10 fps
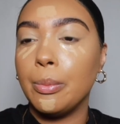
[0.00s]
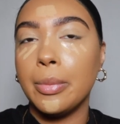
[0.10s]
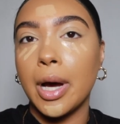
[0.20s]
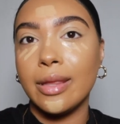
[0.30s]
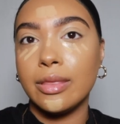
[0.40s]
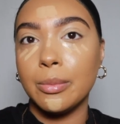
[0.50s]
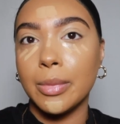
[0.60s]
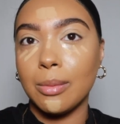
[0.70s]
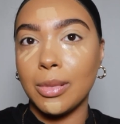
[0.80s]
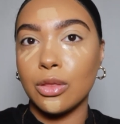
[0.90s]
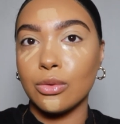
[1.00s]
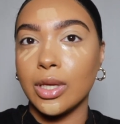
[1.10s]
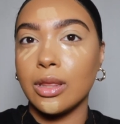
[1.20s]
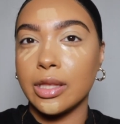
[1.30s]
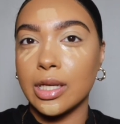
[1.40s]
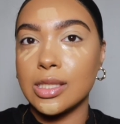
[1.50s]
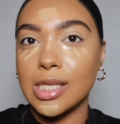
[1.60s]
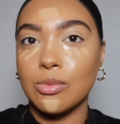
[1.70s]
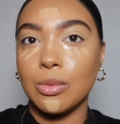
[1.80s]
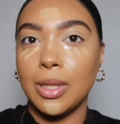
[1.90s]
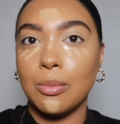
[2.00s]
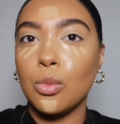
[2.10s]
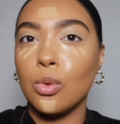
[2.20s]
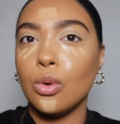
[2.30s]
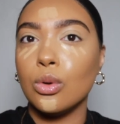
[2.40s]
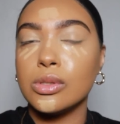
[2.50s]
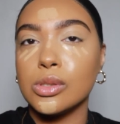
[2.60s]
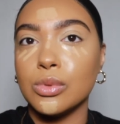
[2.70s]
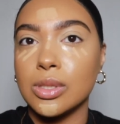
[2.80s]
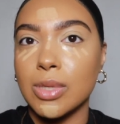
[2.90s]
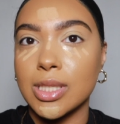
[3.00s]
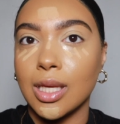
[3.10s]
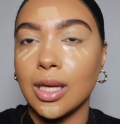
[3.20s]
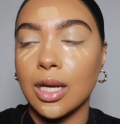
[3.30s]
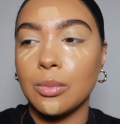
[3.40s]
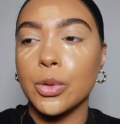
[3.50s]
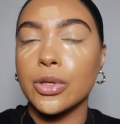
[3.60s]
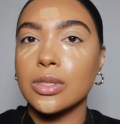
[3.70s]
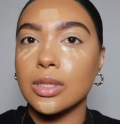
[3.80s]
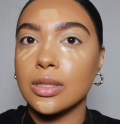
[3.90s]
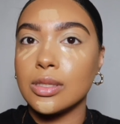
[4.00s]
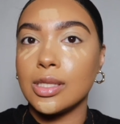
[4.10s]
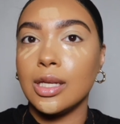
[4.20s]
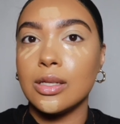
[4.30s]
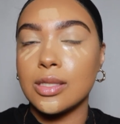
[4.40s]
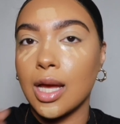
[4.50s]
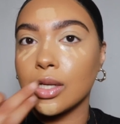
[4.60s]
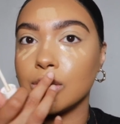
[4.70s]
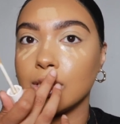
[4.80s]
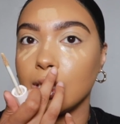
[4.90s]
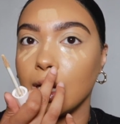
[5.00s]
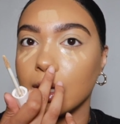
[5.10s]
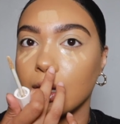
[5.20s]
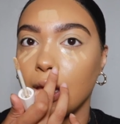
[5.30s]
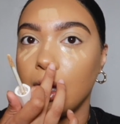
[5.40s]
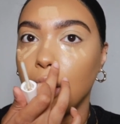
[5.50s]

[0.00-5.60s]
but I think maybe 330 will be more towards my skin colour because the concealers are actually like